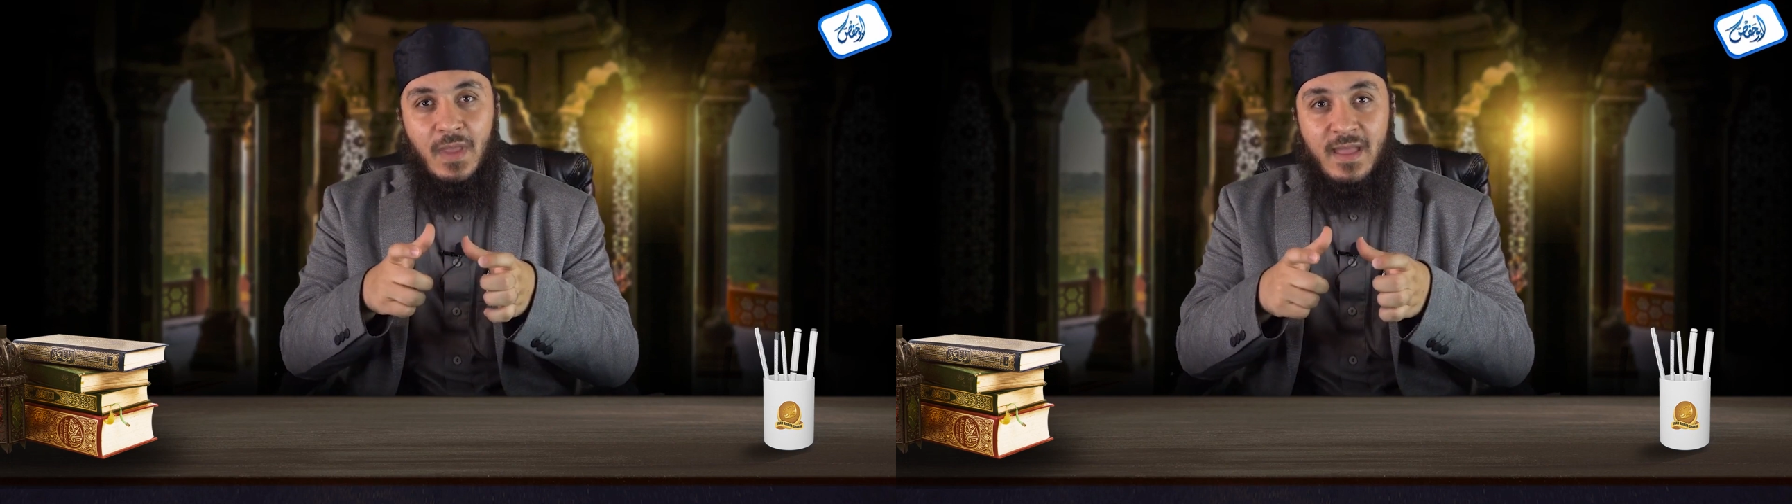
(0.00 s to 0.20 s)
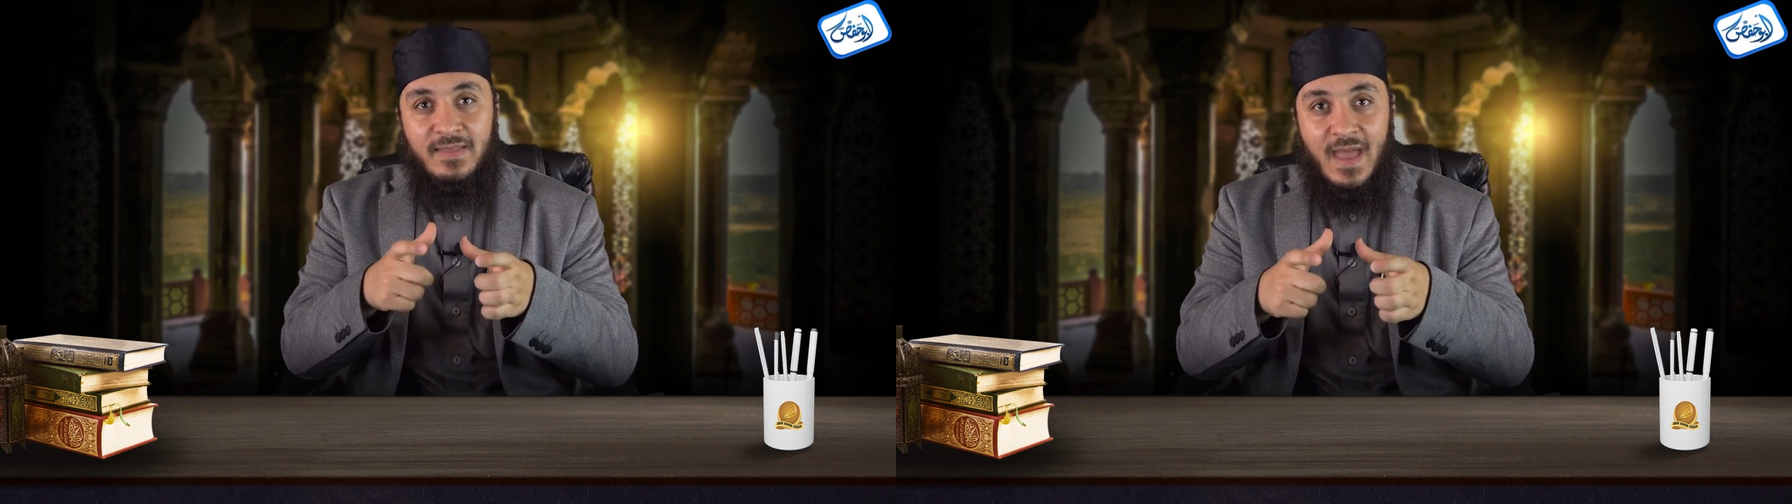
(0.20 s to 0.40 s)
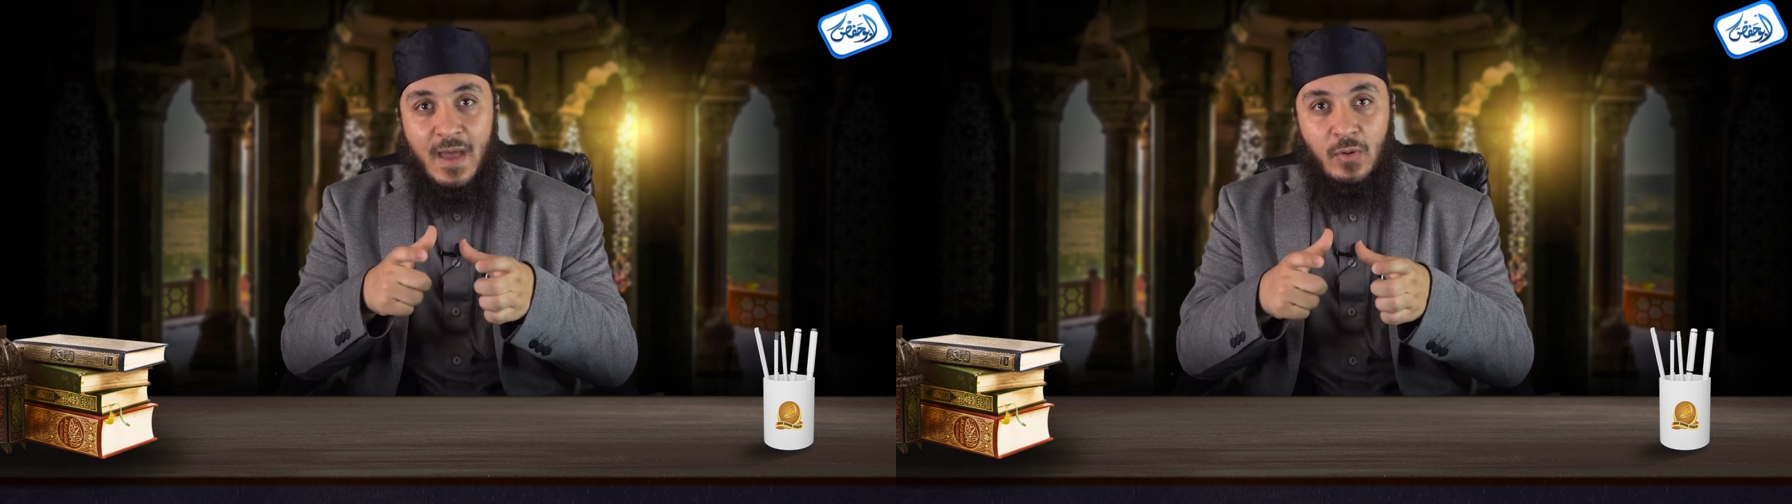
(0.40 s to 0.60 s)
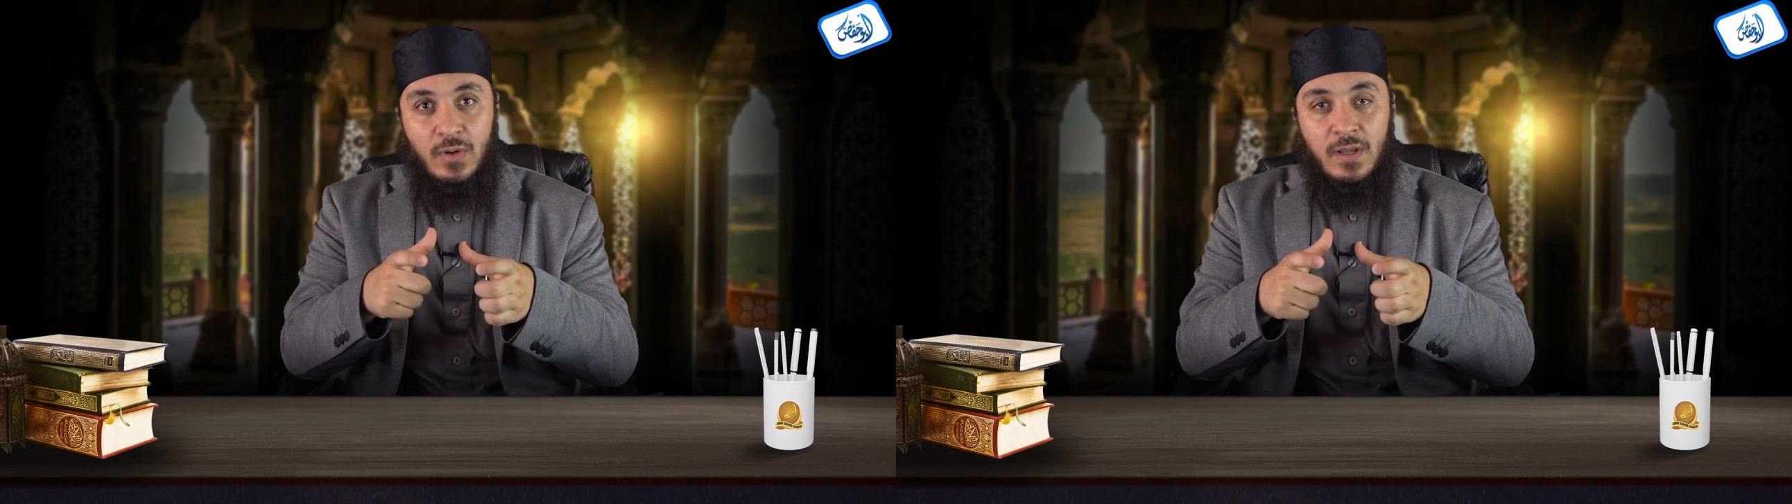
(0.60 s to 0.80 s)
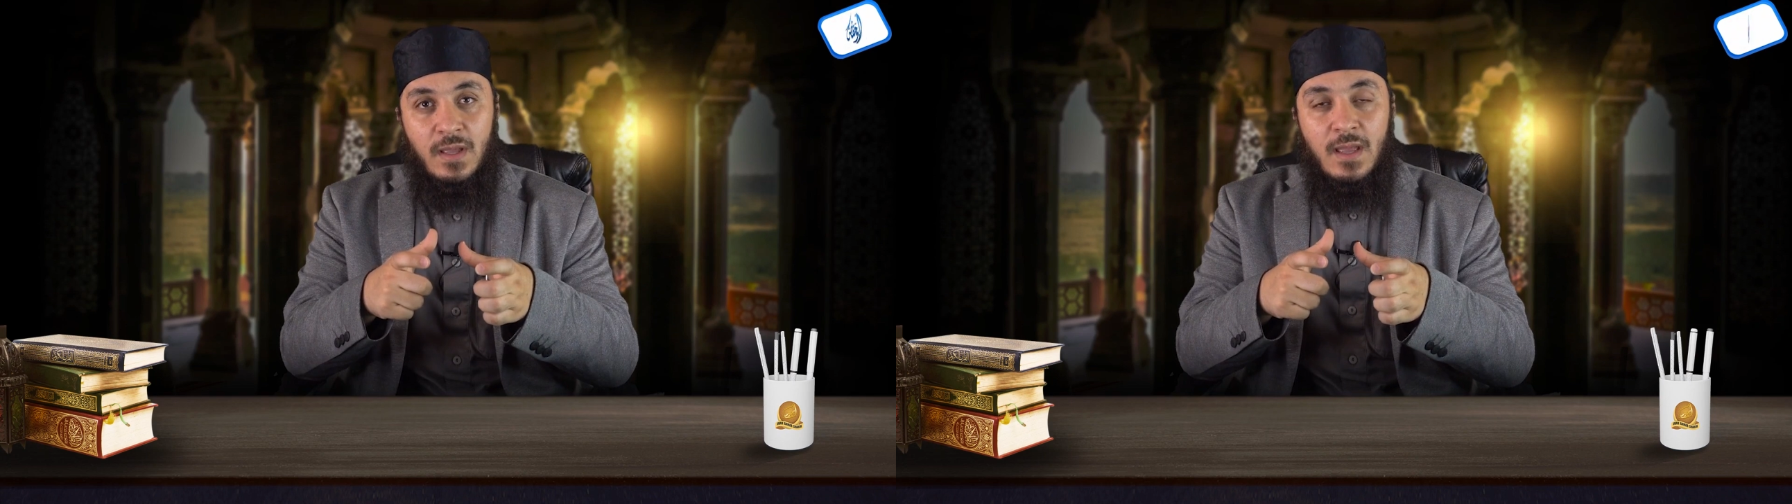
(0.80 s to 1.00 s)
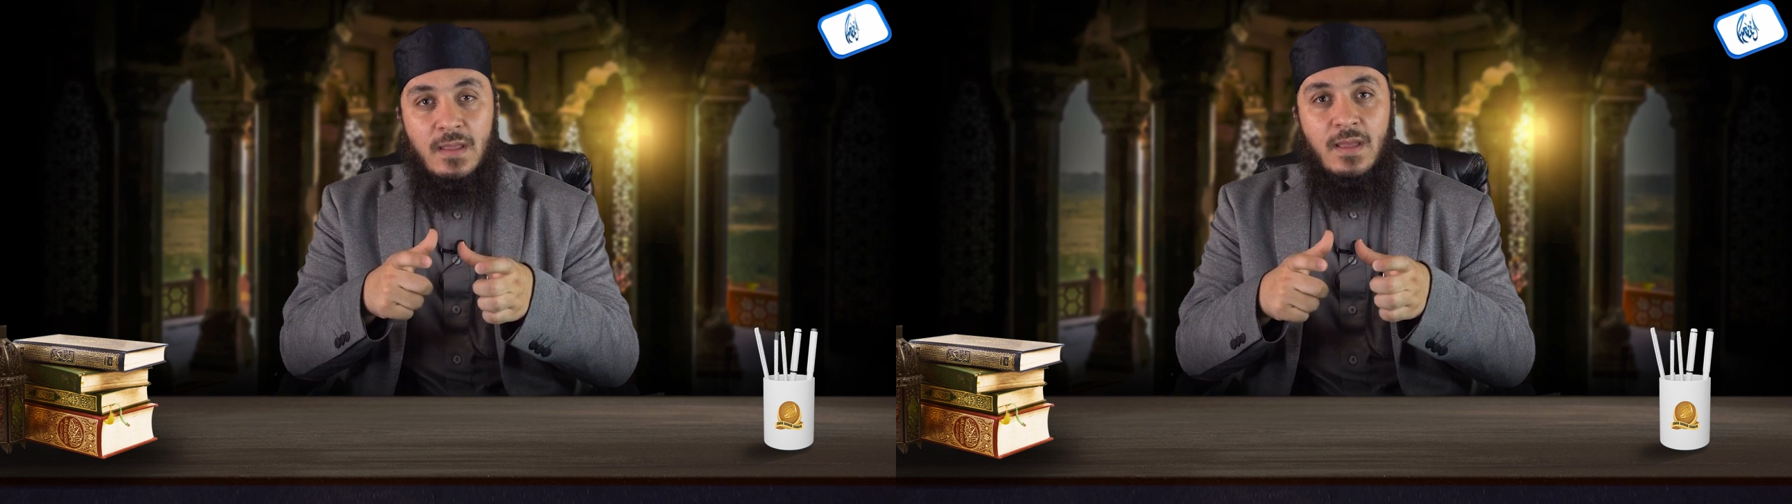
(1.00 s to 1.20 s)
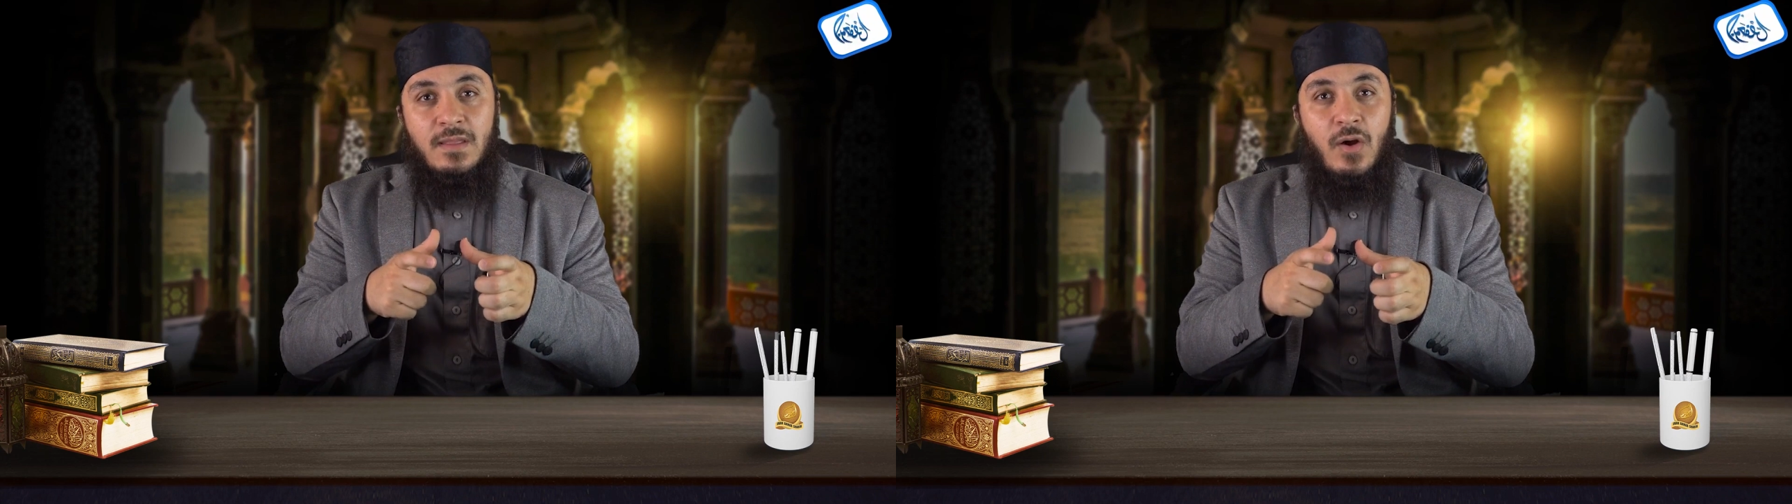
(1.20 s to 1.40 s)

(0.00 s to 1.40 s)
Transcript: a town that